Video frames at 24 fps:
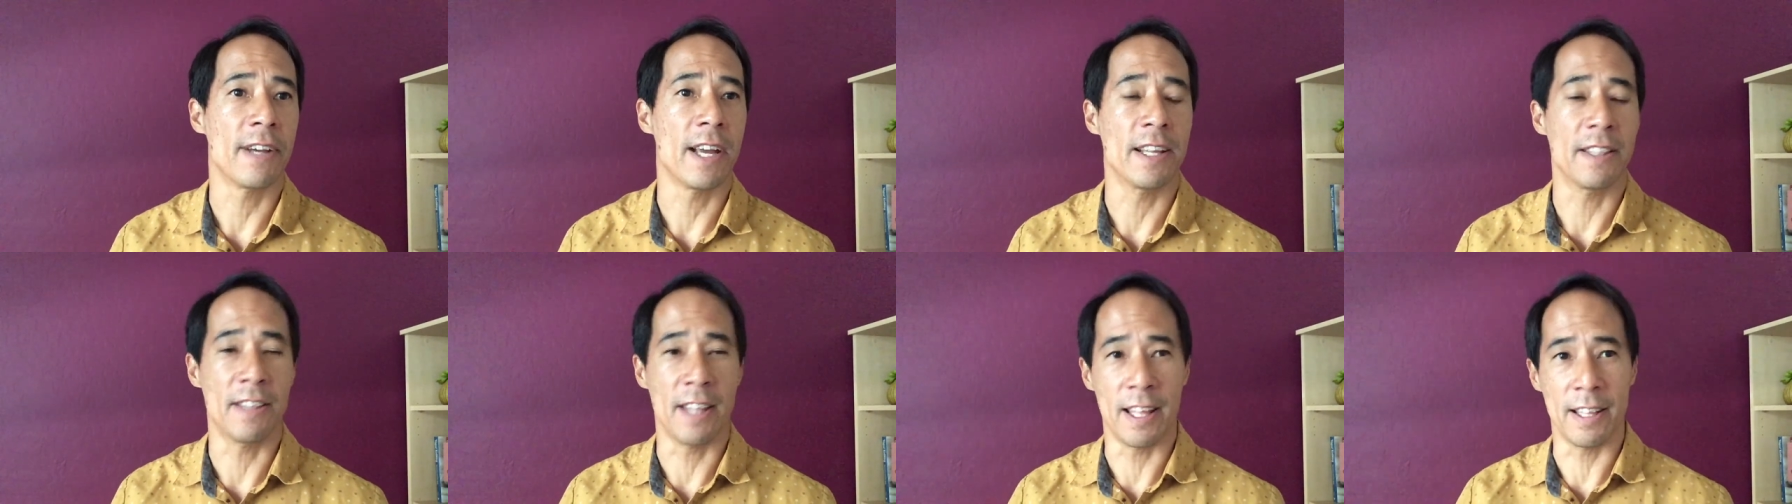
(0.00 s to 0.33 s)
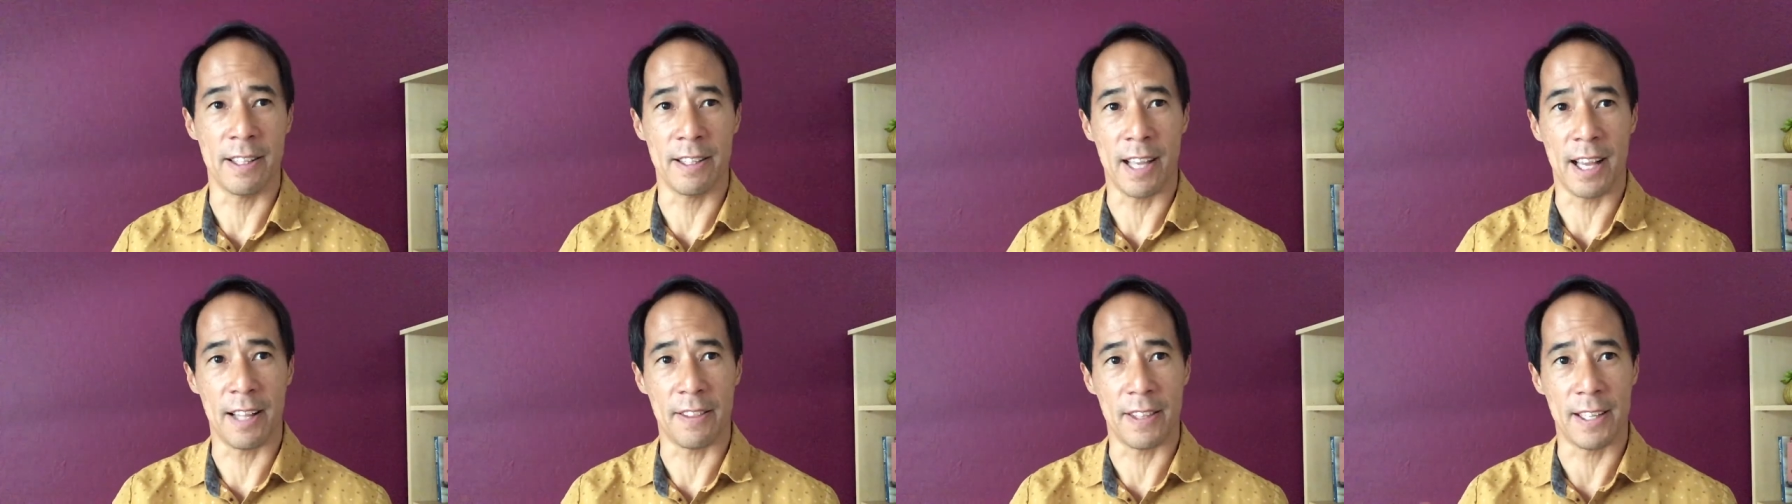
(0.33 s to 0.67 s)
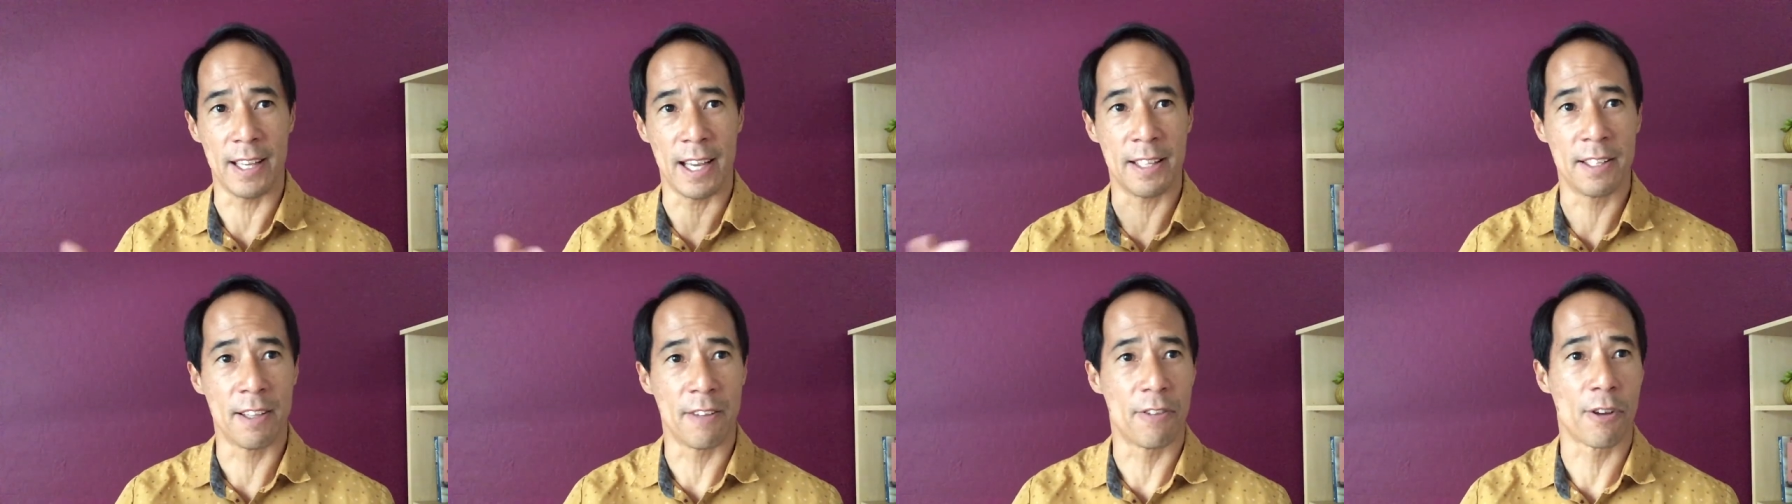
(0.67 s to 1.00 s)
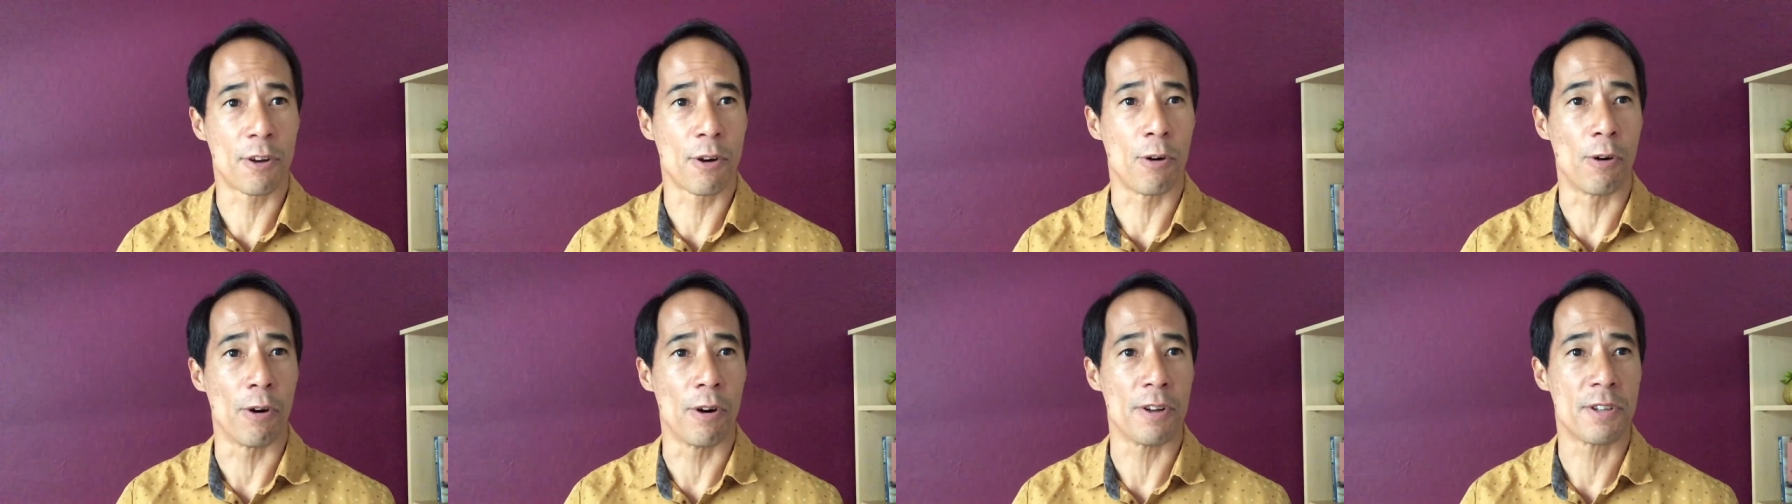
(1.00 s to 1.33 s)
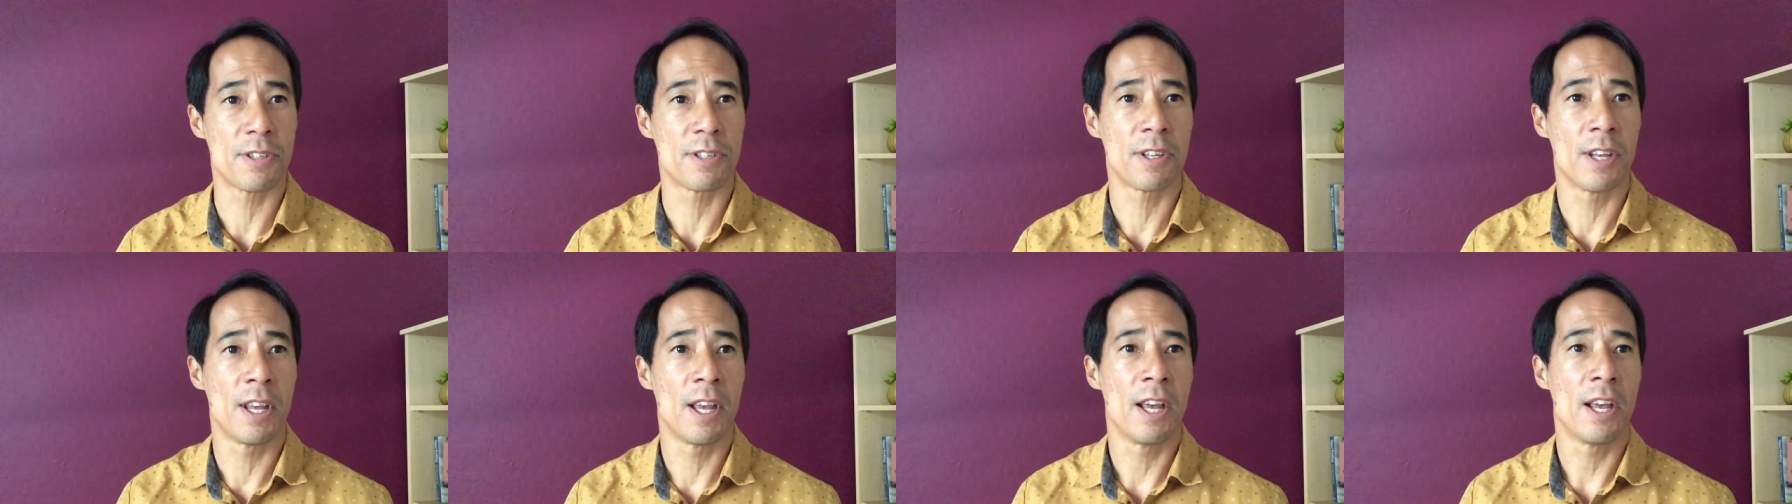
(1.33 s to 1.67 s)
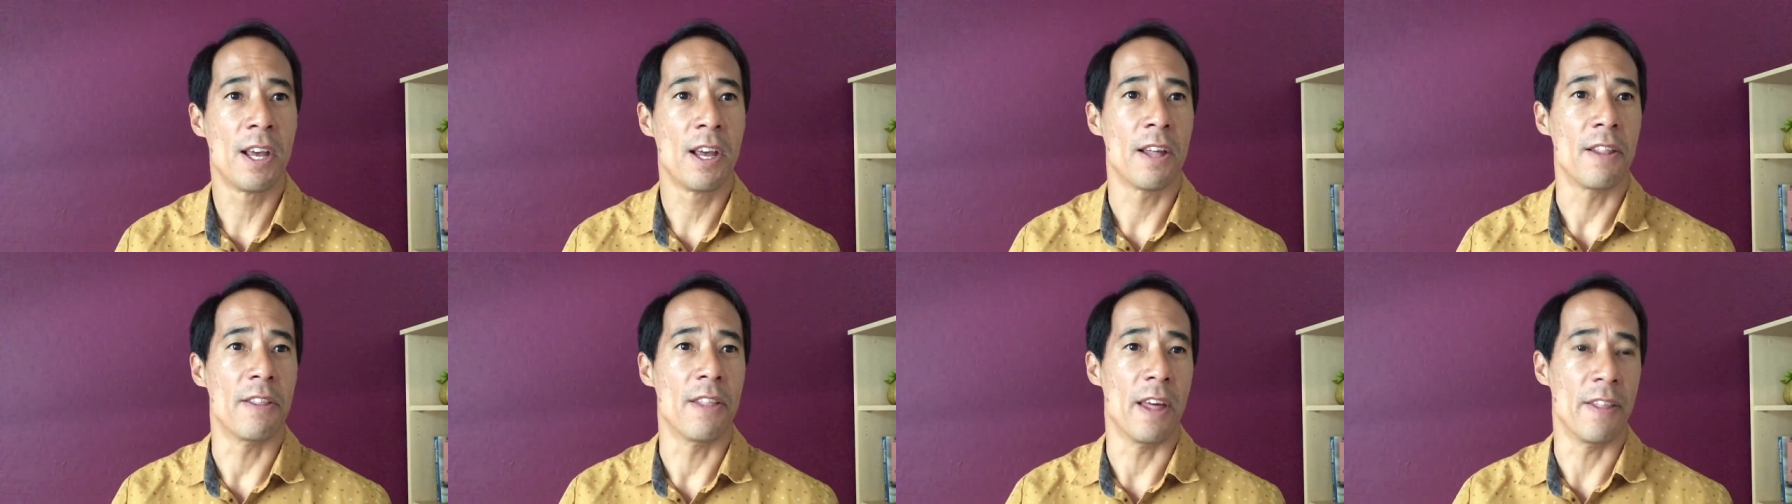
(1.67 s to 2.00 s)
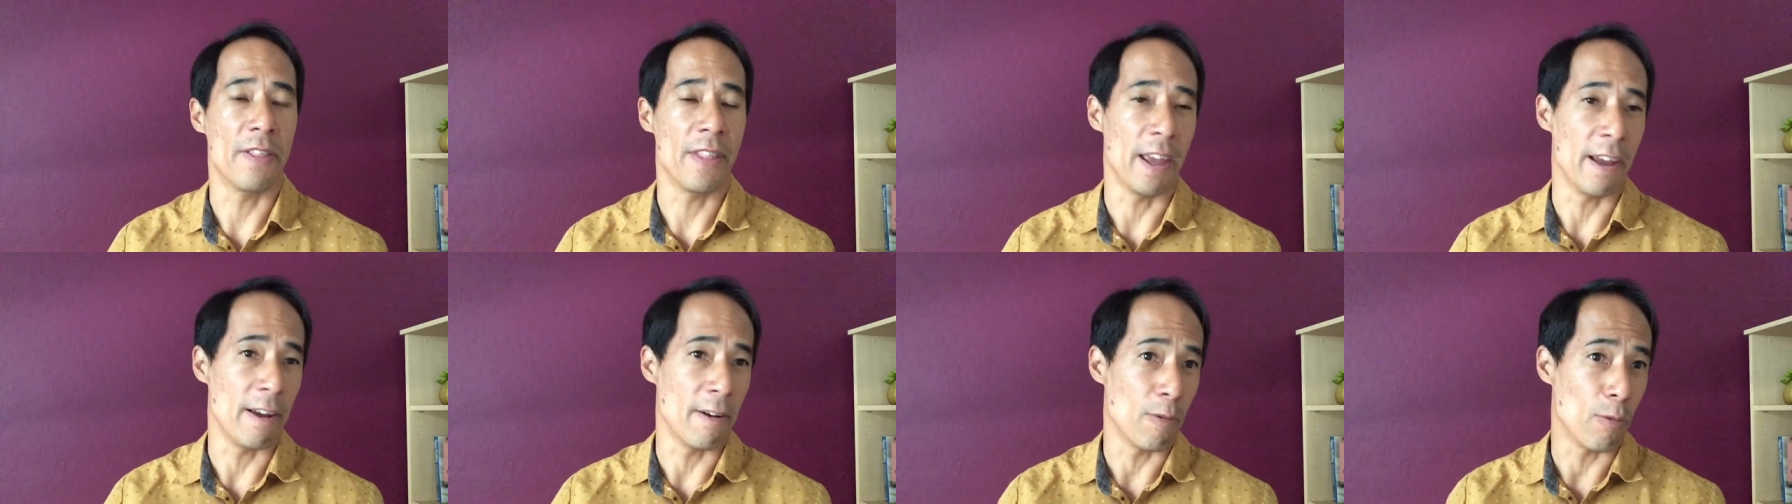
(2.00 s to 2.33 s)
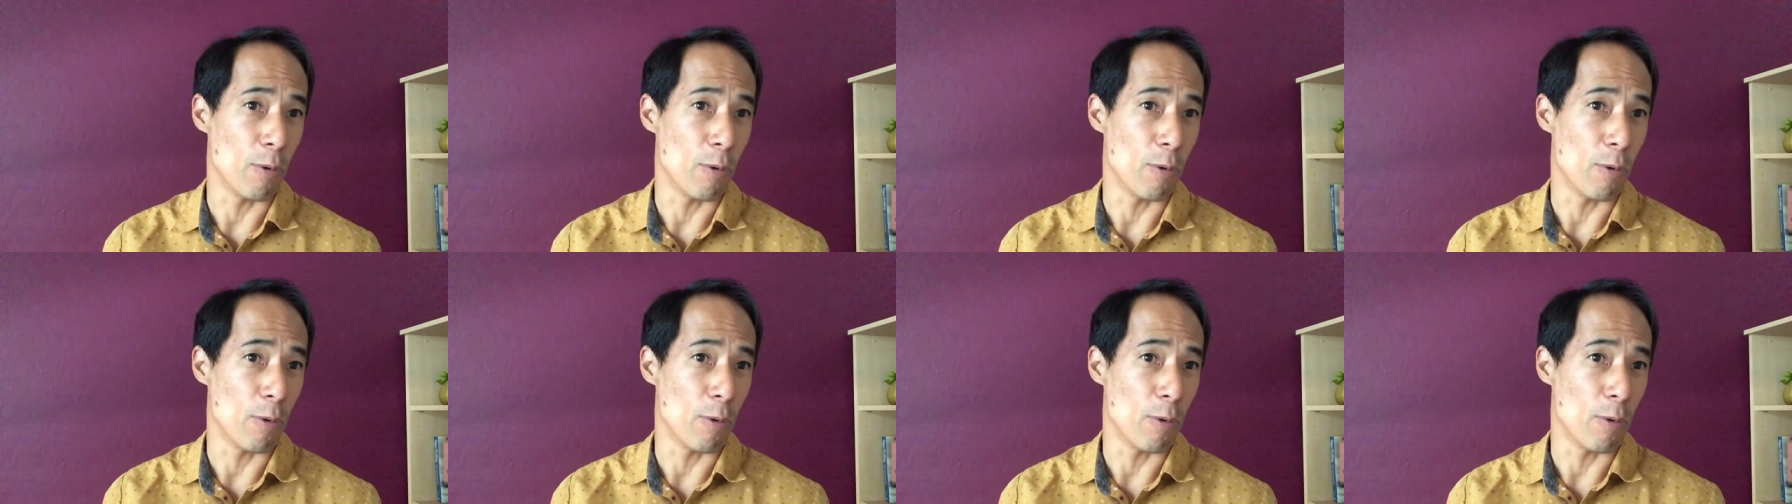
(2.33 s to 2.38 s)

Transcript: And then at the end of the course, then they